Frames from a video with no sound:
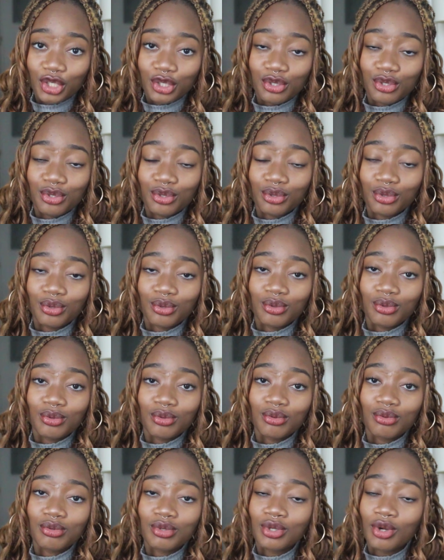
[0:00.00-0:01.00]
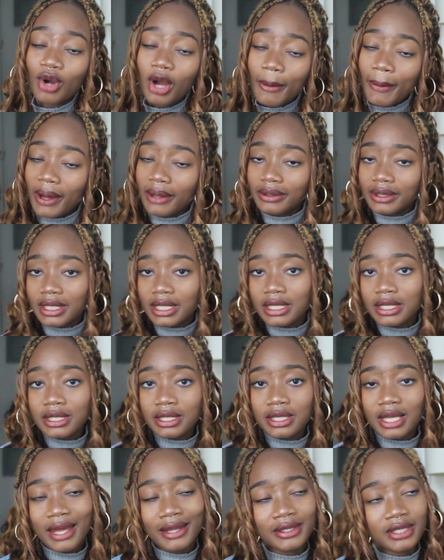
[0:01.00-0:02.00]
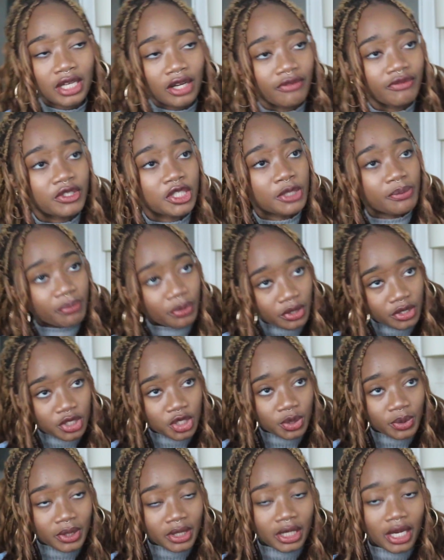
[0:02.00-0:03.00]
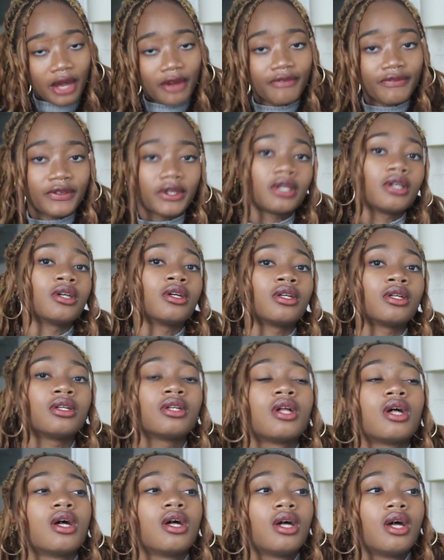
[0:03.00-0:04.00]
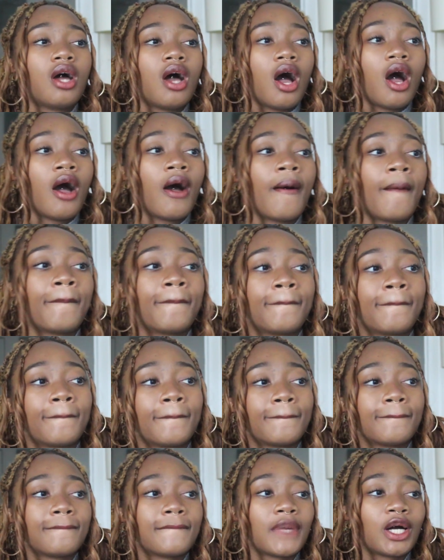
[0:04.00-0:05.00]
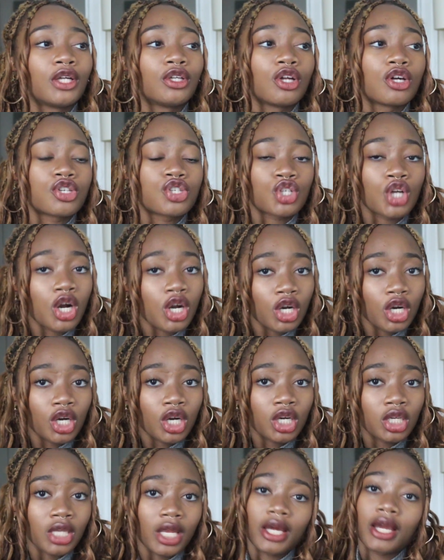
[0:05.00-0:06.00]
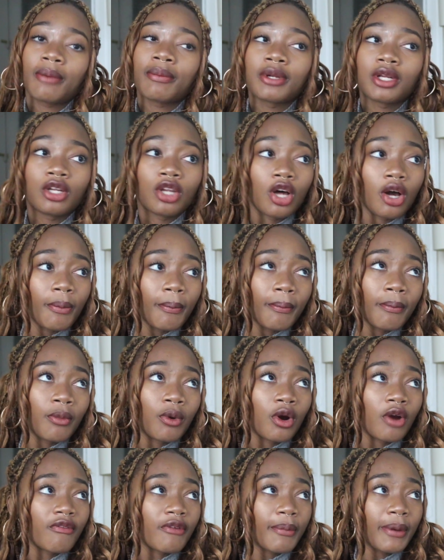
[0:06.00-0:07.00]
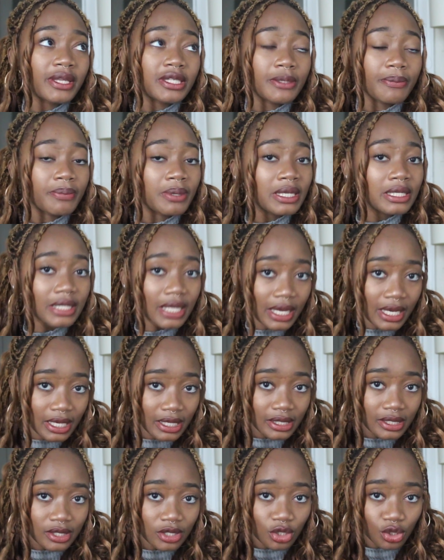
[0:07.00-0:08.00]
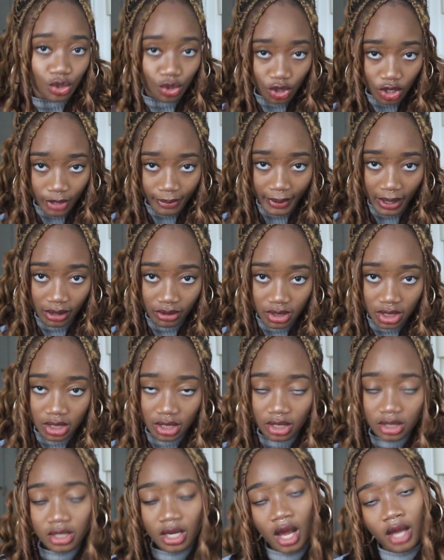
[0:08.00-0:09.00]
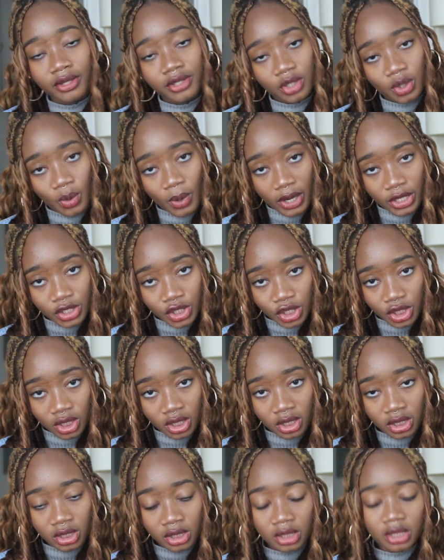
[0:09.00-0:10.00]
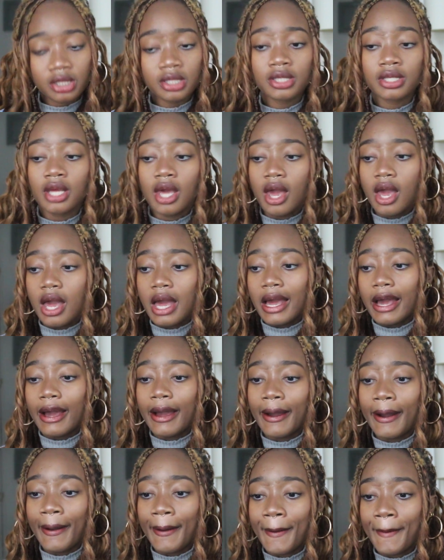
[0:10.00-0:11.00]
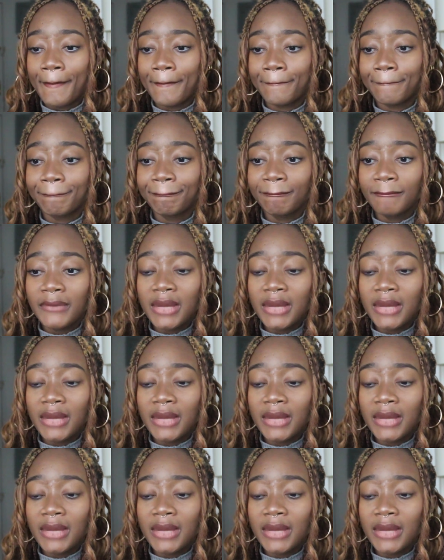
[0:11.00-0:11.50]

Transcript: to talk about this and delve deeper into it. I feel a lot stronger, like I'm in a lot more of a better place to talk about it, to answer questions. And